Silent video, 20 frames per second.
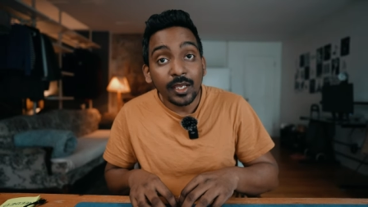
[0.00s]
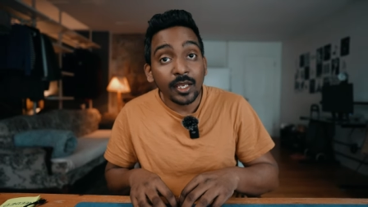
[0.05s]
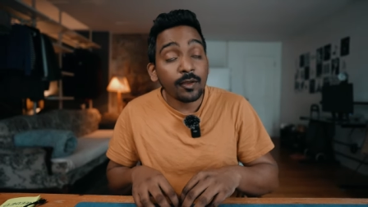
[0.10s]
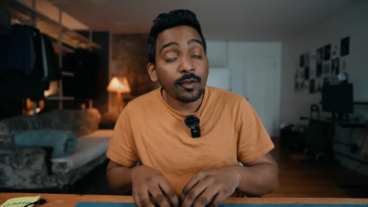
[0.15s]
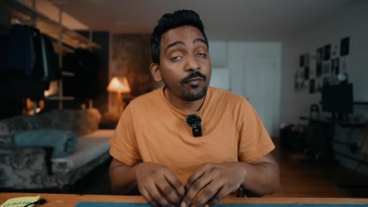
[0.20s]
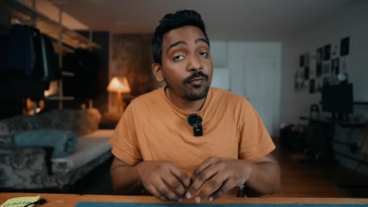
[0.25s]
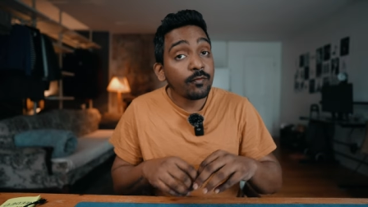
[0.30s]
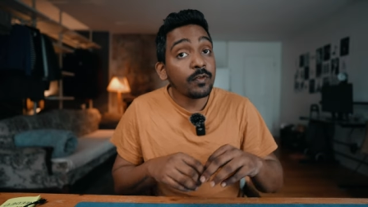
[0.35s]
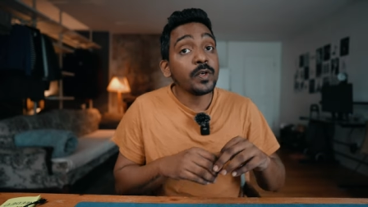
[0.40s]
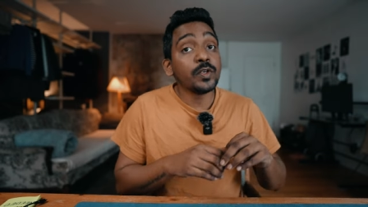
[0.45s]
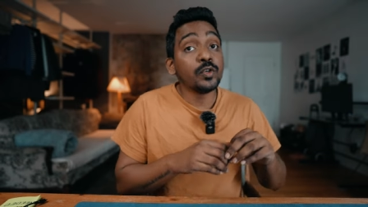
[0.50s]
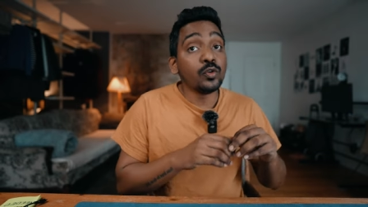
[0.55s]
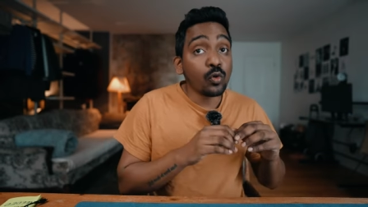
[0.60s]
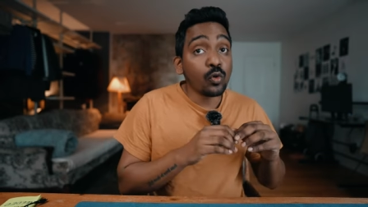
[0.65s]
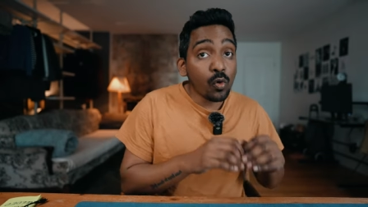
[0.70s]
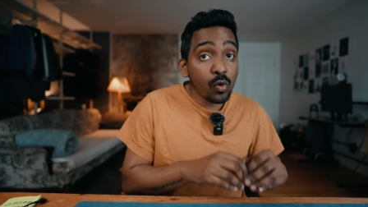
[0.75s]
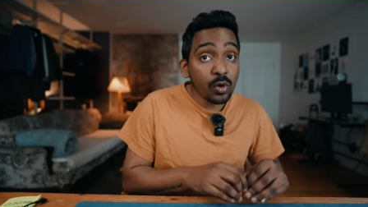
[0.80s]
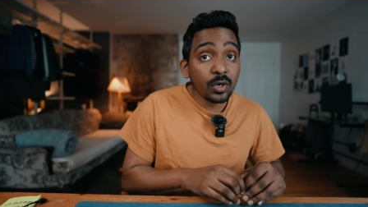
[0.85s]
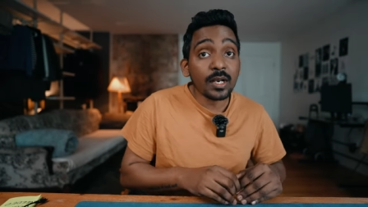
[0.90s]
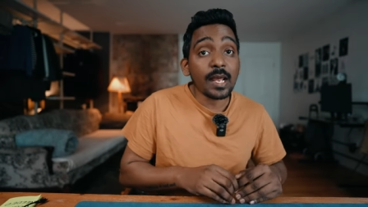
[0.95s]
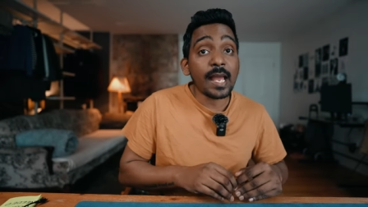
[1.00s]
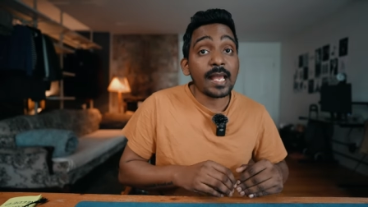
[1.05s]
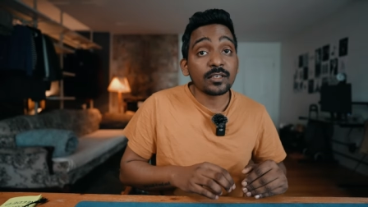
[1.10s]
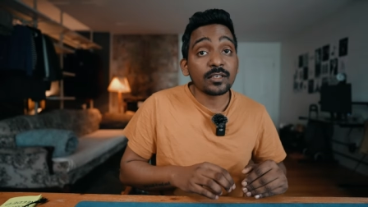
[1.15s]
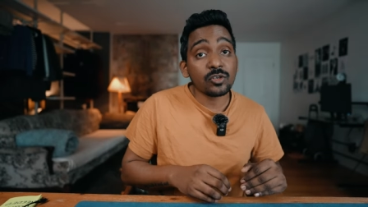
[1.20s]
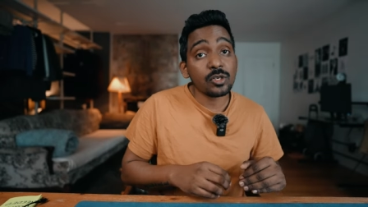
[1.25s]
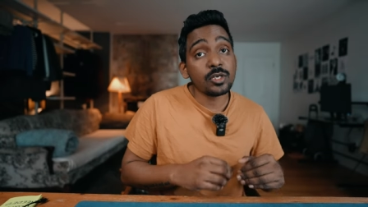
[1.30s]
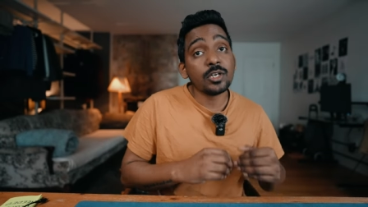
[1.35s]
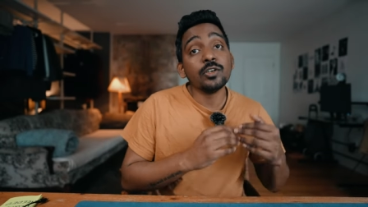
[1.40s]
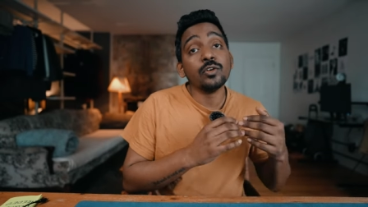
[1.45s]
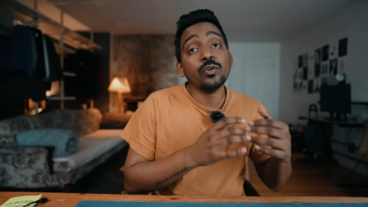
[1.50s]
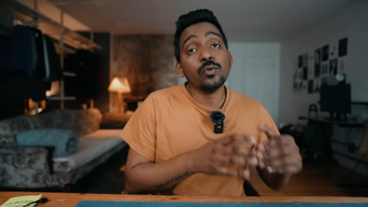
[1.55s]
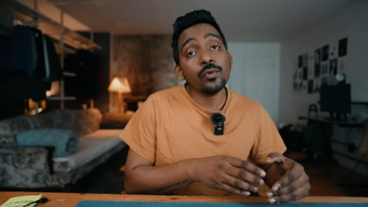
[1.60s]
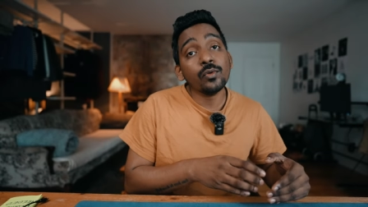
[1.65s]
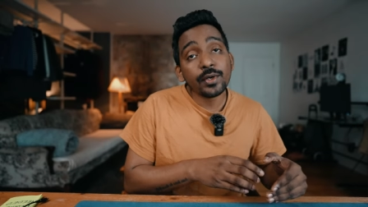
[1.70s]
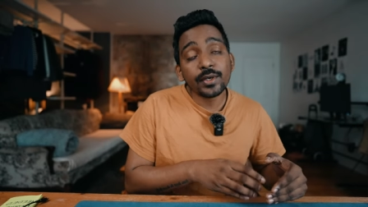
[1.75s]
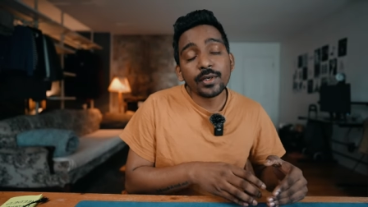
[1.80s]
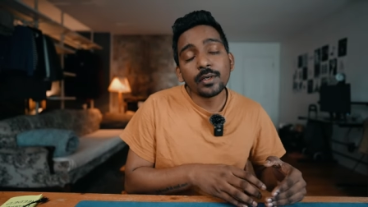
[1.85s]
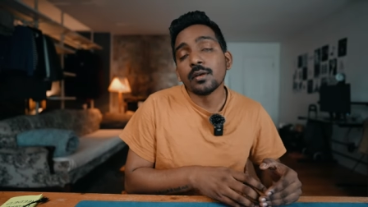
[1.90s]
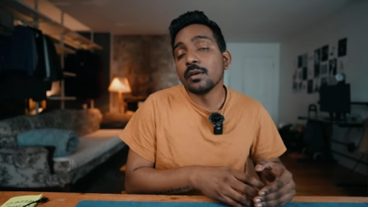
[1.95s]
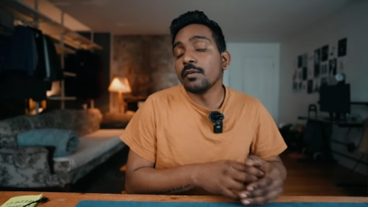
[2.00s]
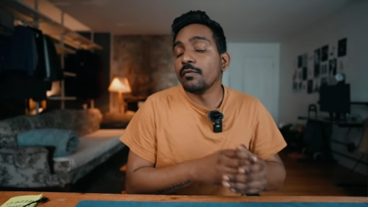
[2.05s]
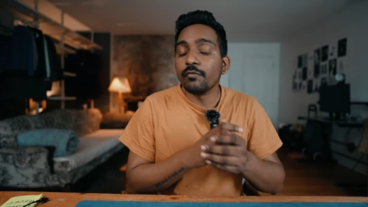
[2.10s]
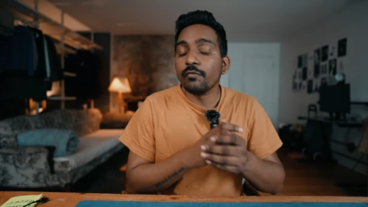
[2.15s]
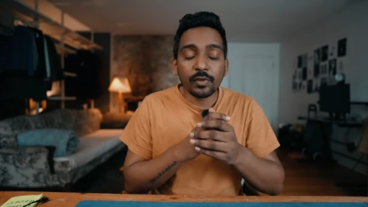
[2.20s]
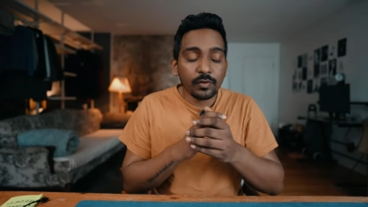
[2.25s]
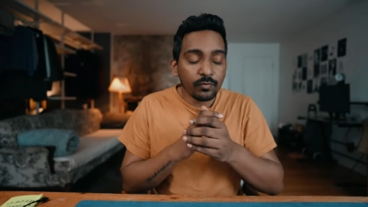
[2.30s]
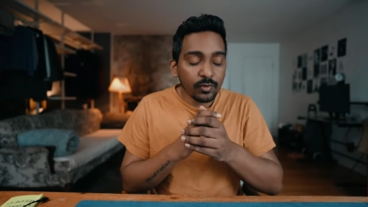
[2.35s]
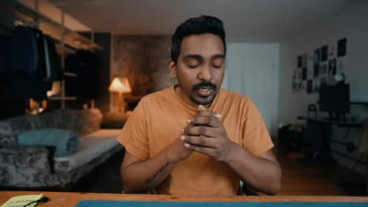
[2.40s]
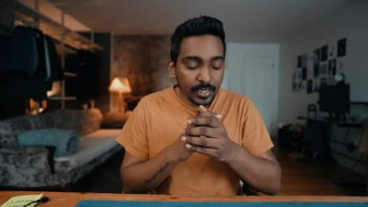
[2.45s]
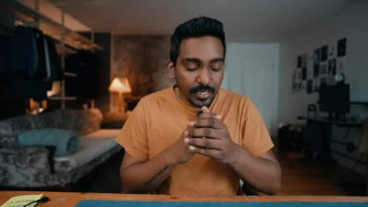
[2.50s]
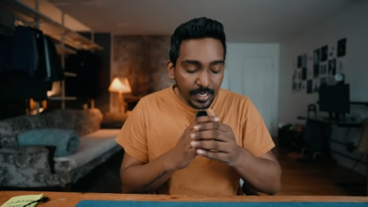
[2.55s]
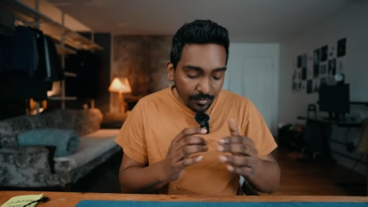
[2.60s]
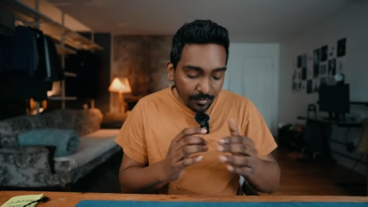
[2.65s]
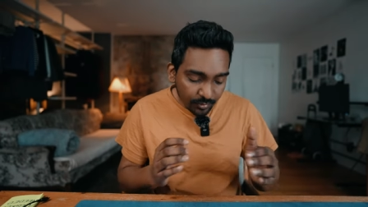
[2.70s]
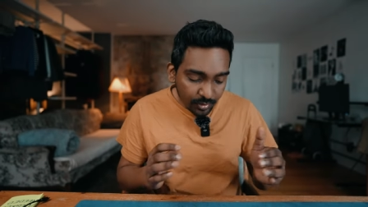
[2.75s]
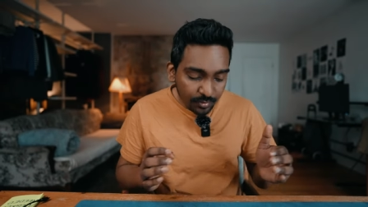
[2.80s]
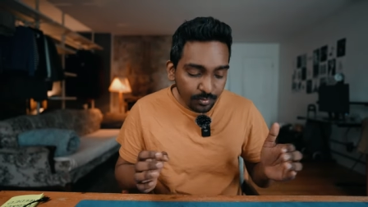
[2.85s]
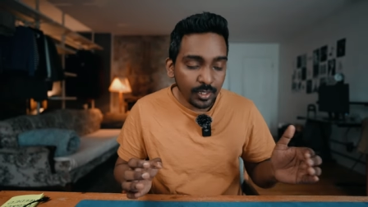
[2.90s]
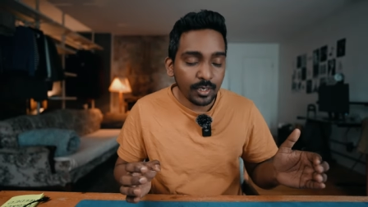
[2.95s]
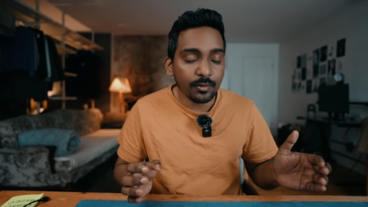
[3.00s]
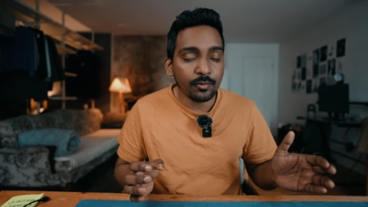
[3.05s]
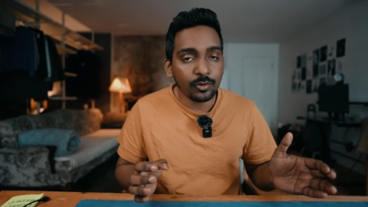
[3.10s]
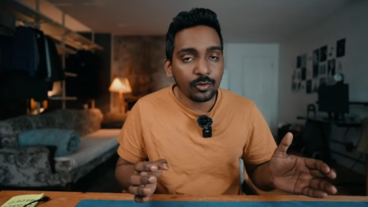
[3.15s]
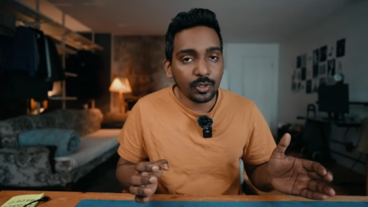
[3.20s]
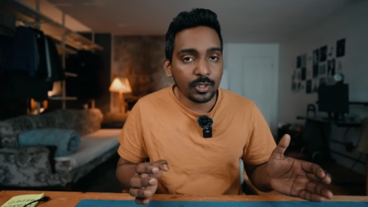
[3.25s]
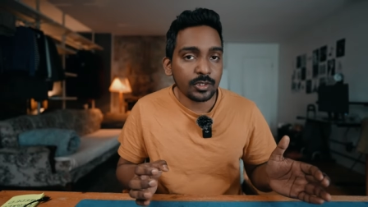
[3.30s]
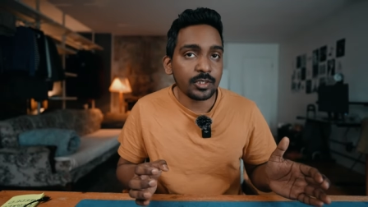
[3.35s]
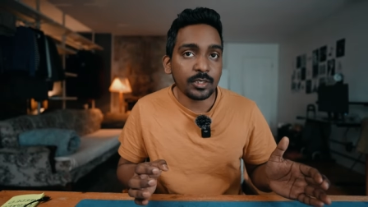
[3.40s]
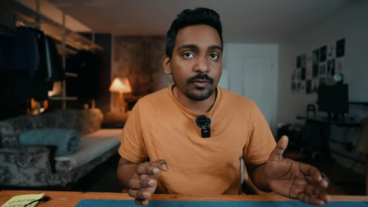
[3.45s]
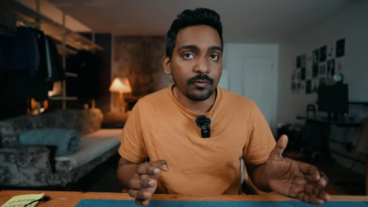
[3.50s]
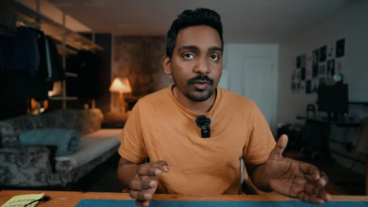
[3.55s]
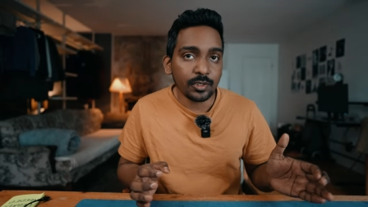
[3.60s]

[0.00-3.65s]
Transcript: if we don't actually do it, we will never be able to achieve